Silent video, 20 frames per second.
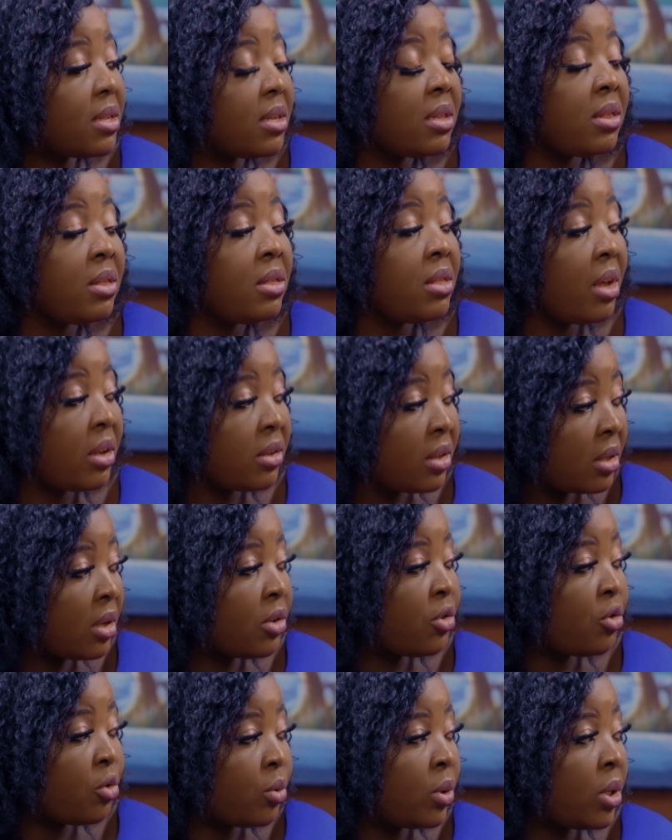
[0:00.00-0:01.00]
it
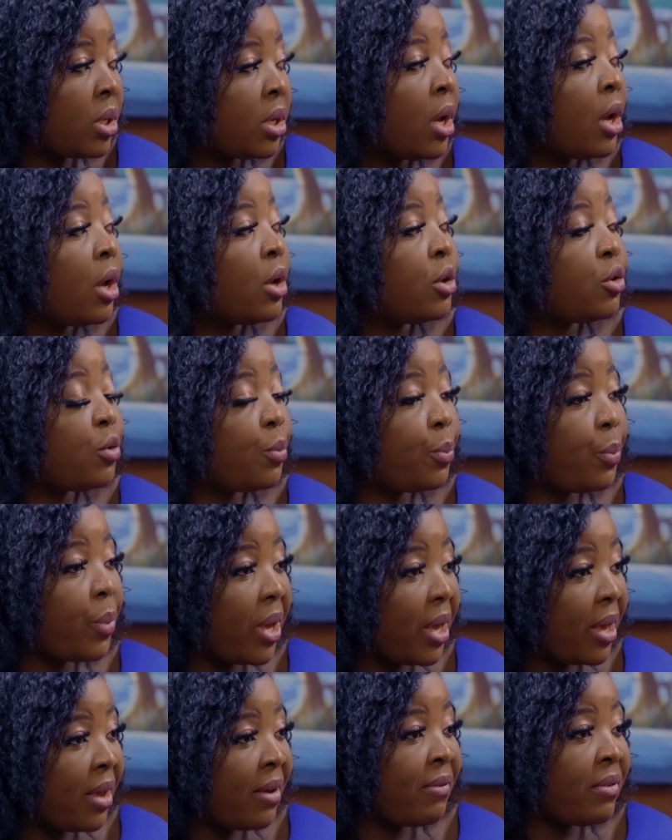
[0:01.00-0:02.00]
necessary to
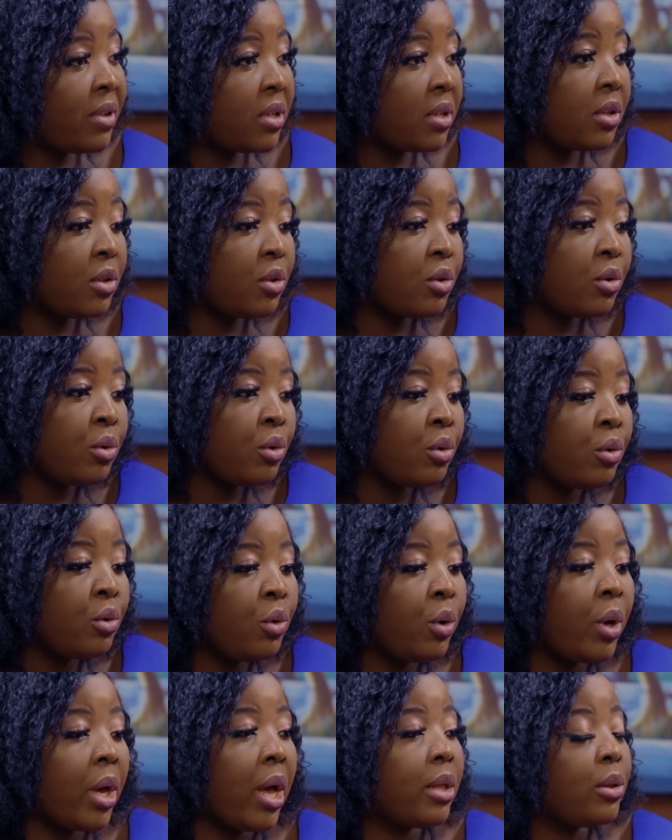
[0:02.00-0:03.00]
pay a visit to you.
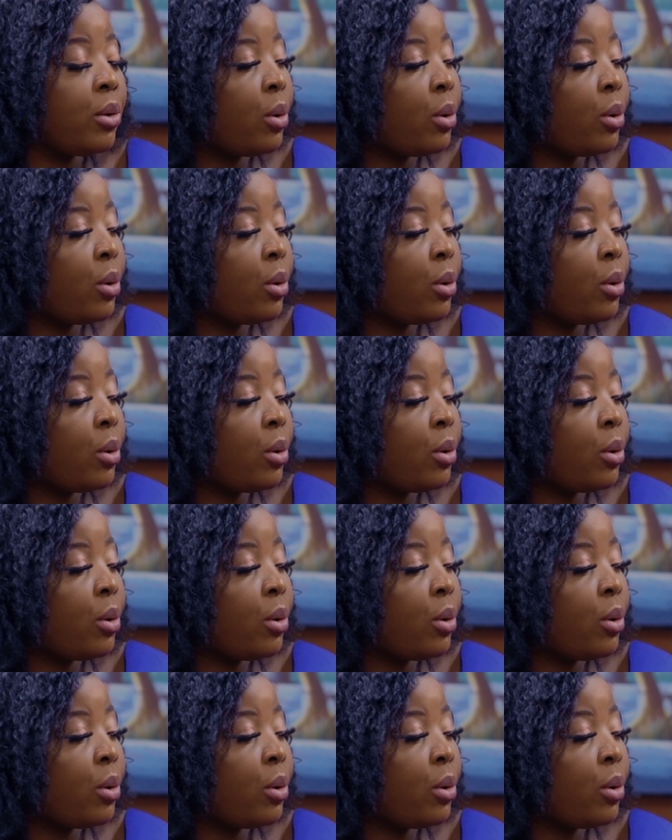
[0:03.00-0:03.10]
You can't